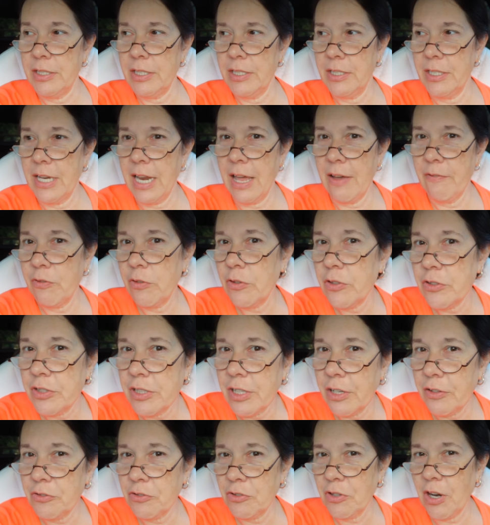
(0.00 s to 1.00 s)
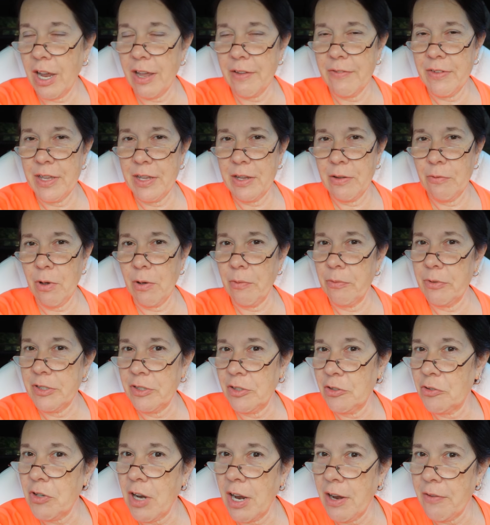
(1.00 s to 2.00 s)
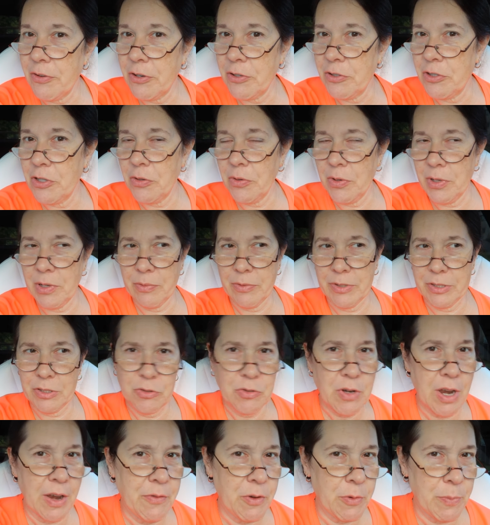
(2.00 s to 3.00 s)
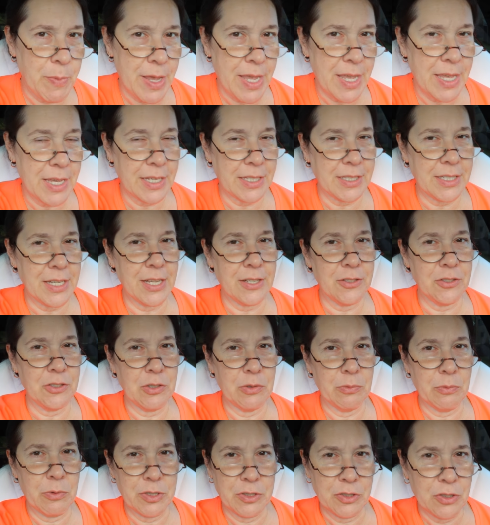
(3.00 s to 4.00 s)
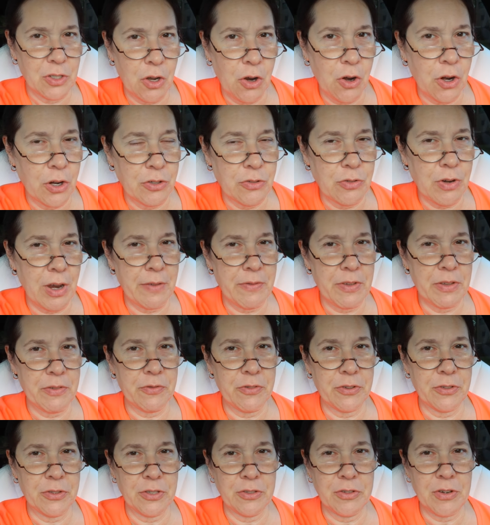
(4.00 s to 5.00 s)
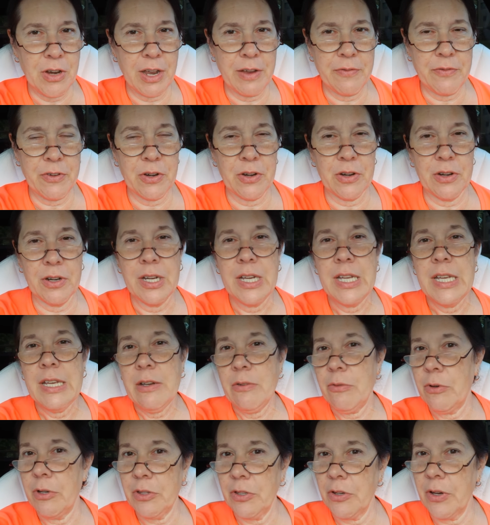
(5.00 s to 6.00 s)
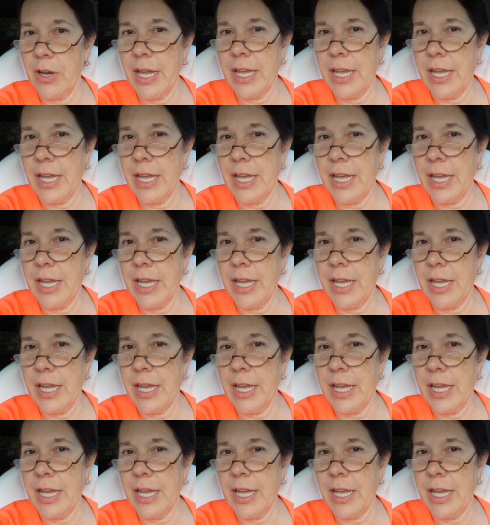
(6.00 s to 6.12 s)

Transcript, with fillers: Did it have full self-driving? What was the driver doing? Was the driver paying attention? Was the car driving for the driver? Were their